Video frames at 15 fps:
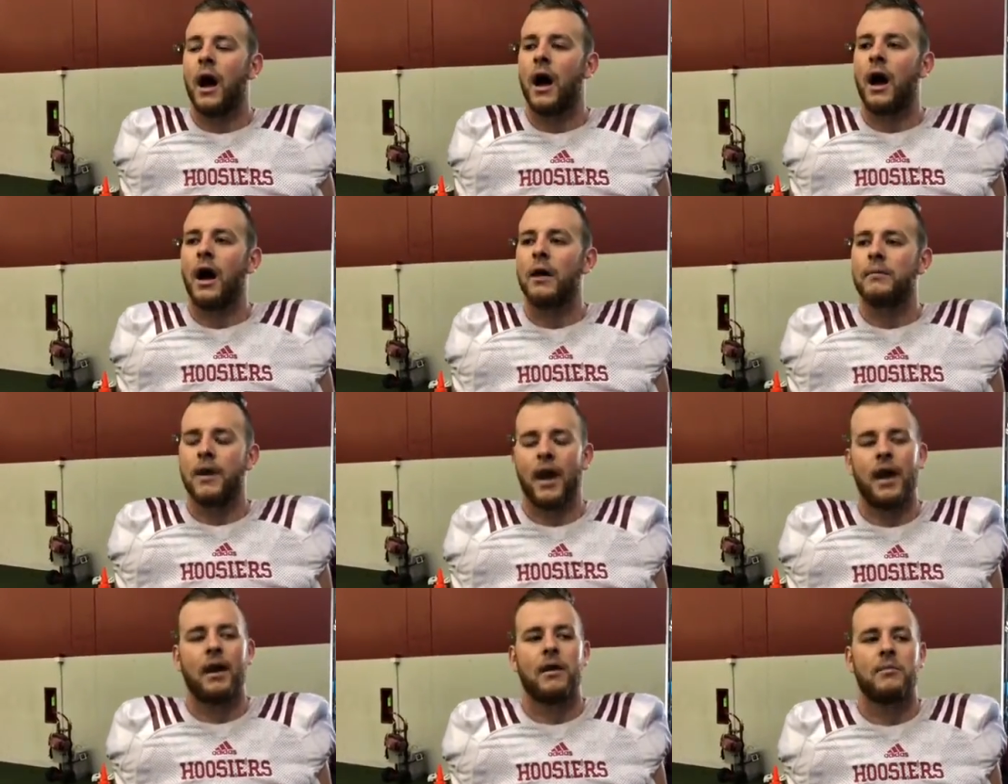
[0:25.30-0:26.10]
Um,
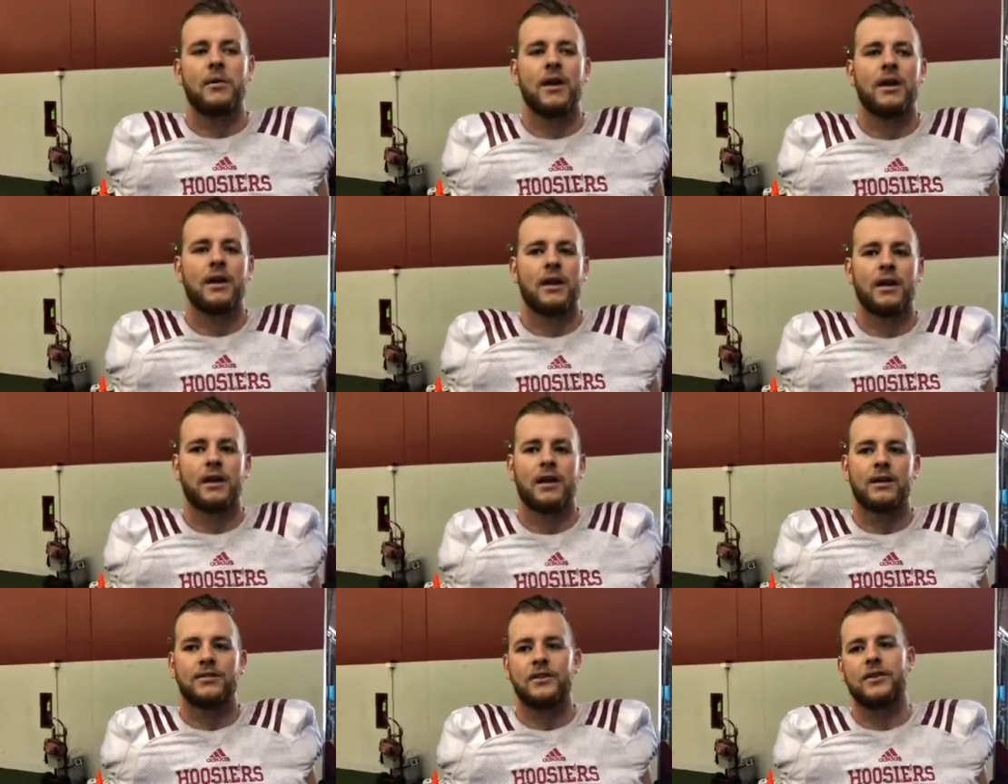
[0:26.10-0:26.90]
yeah. I mean,
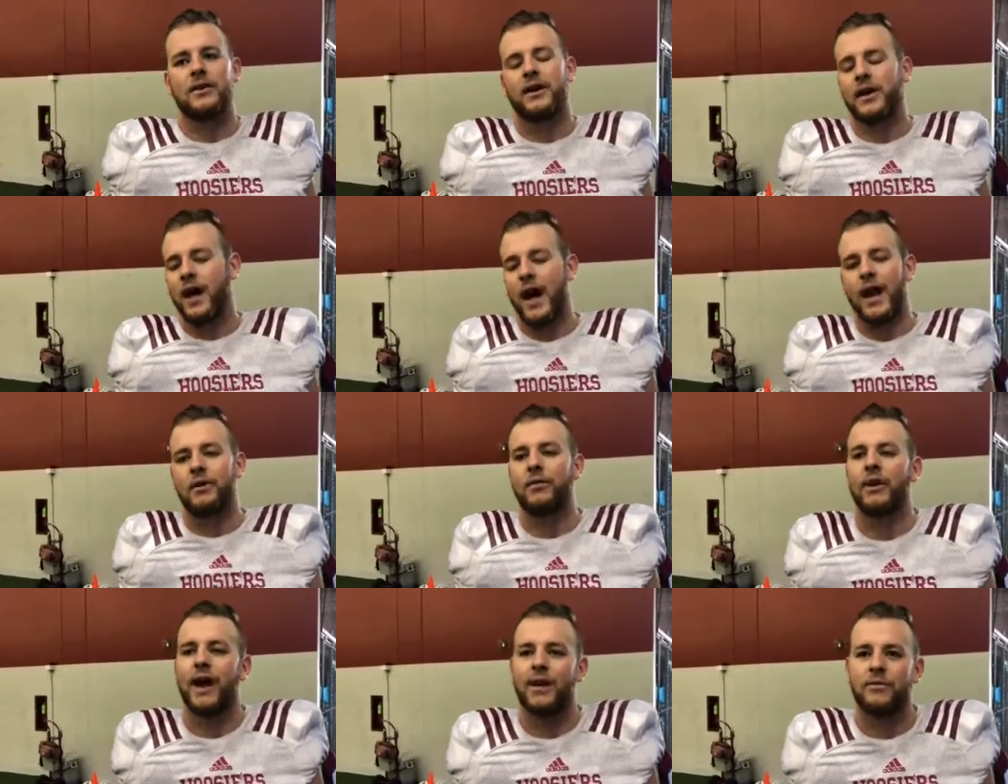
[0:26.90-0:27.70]
considering I
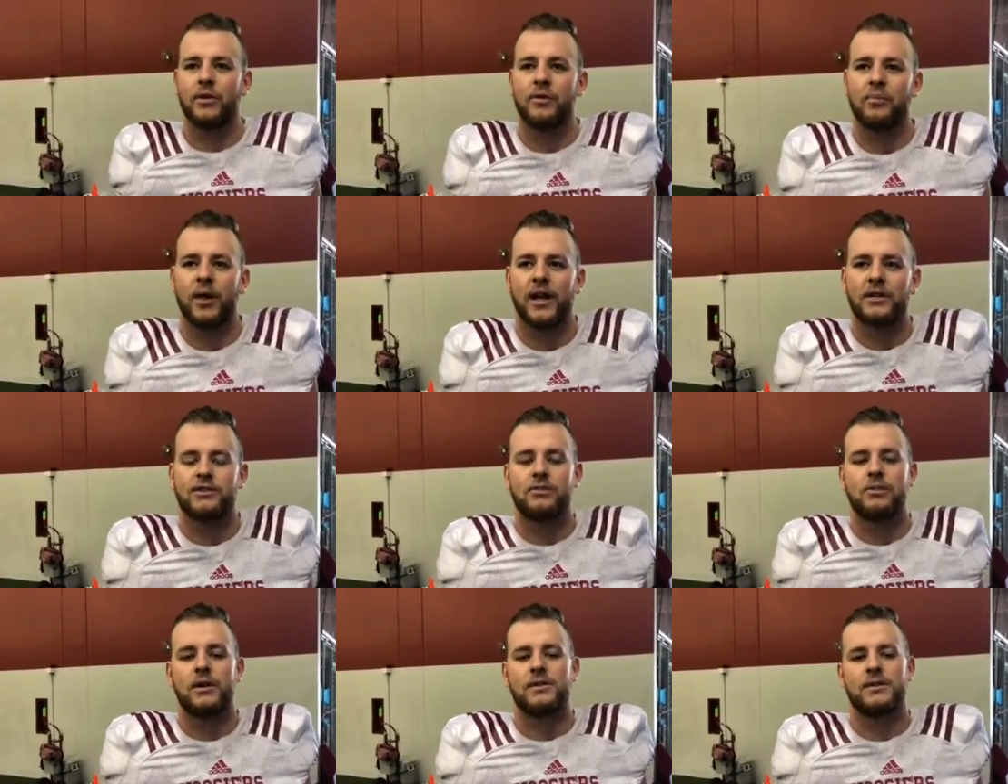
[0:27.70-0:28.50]
didn't really, I haven't really played
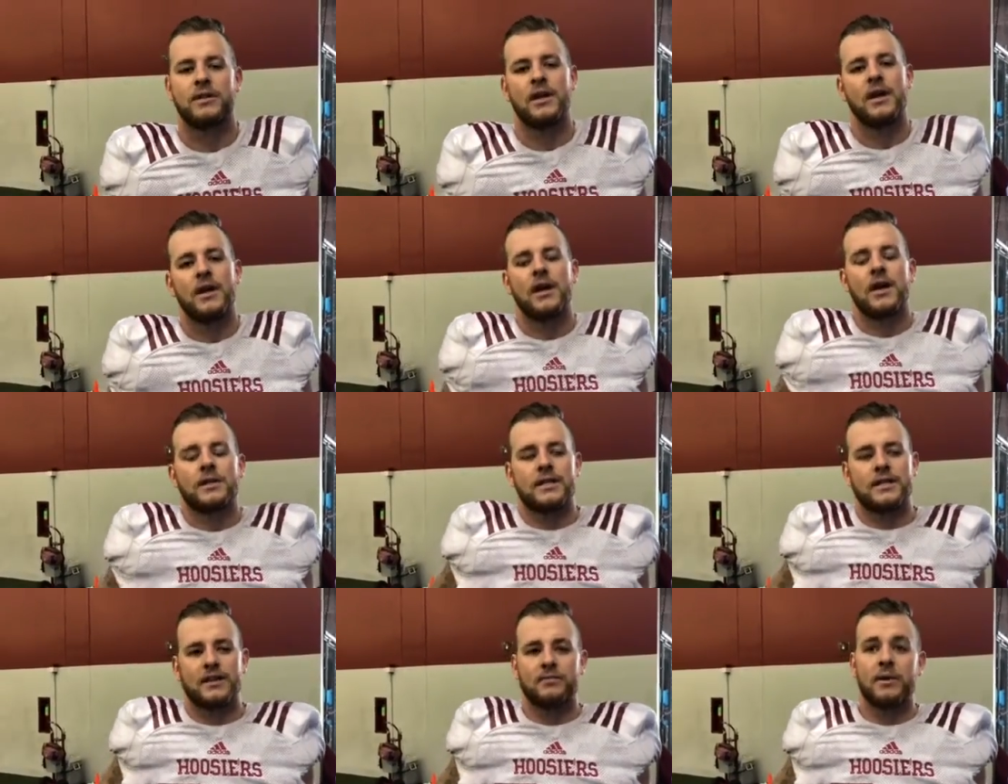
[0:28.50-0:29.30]
too much
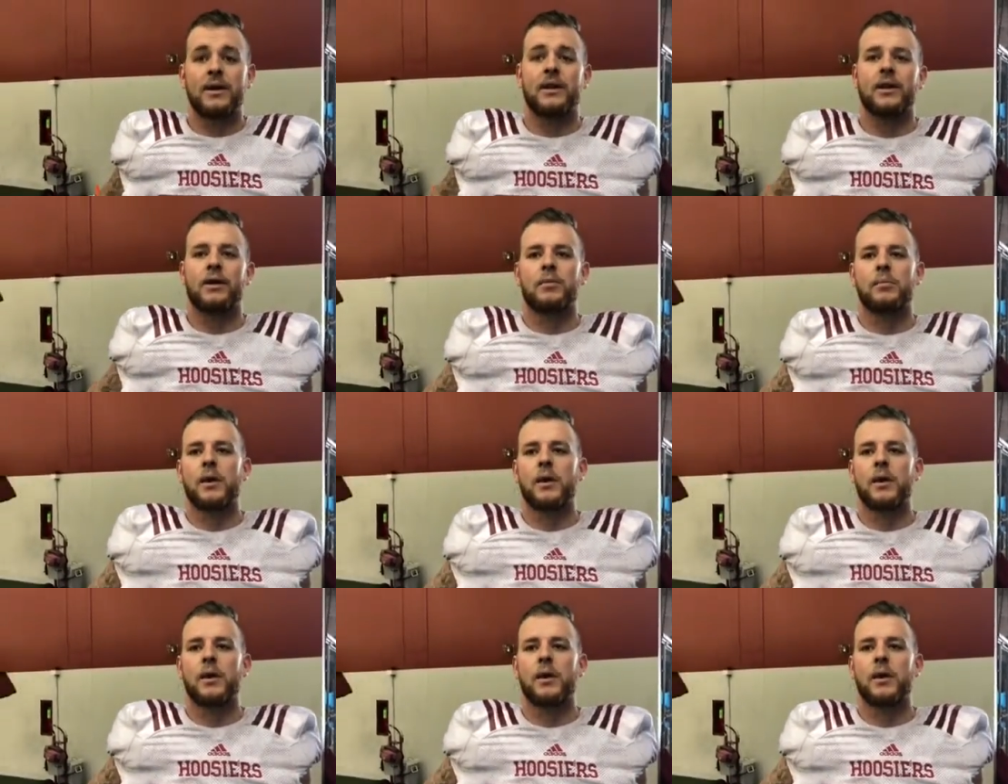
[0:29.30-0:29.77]
since I've been here.